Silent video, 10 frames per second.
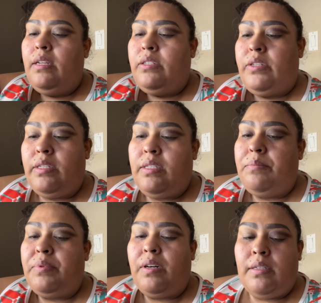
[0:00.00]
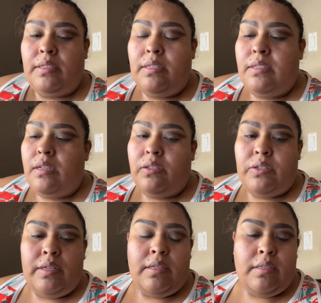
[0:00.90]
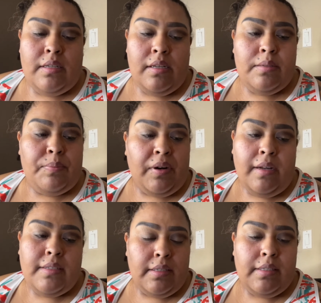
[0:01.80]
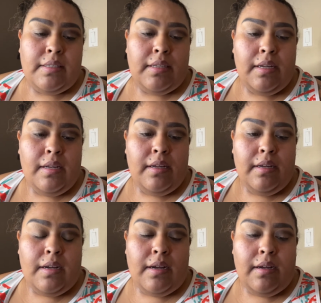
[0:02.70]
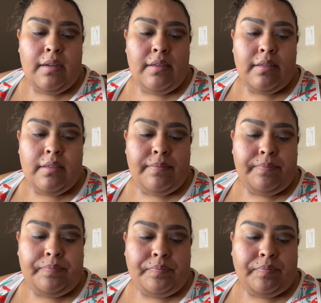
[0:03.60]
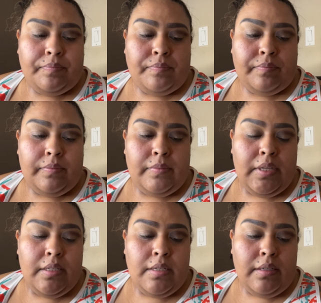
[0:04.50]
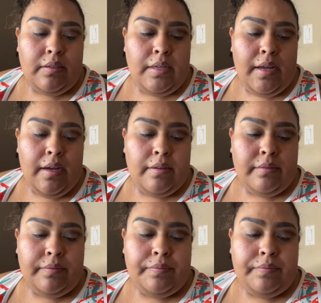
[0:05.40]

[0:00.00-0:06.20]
Trust the process, trust this process, because it's gonna go down.